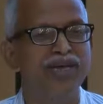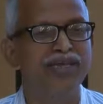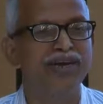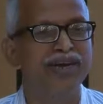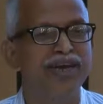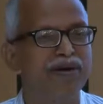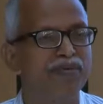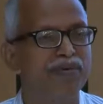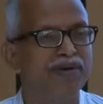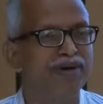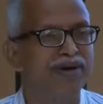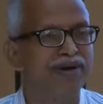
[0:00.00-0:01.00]
and
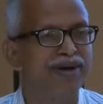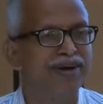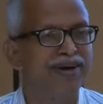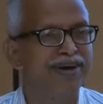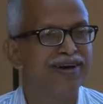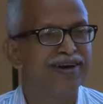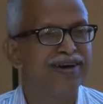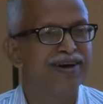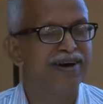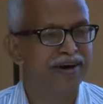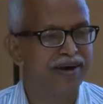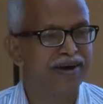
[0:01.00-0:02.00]
keep
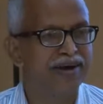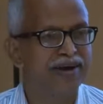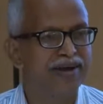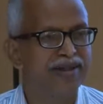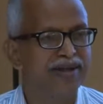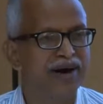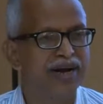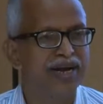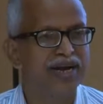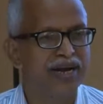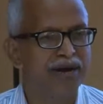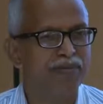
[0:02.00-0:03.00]
uh, in the under
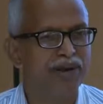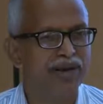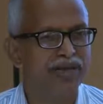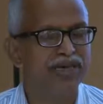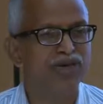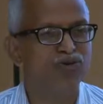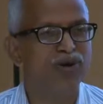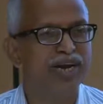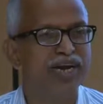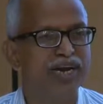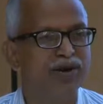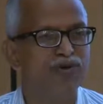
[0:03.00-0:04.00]
table just to
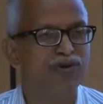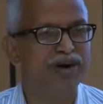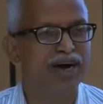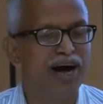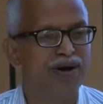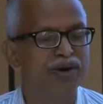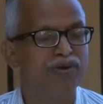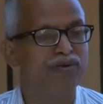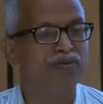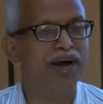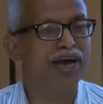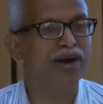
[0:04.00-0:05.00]
let it cool down, you will
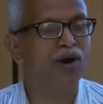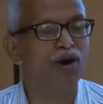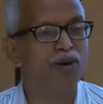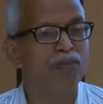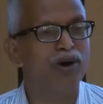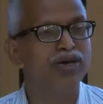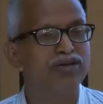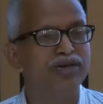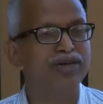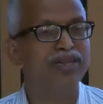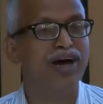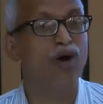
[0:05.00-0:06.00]
find lot of moisture
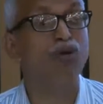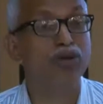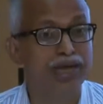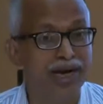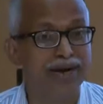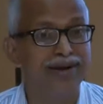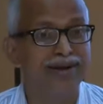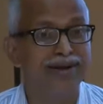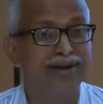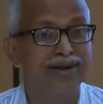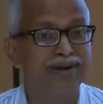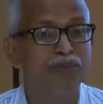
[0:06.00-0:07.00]
in the outside.
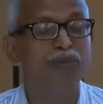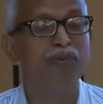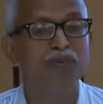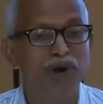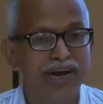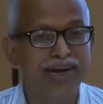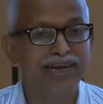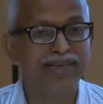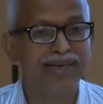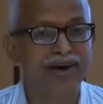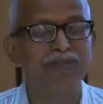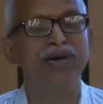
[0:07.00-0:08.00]
From where it has come?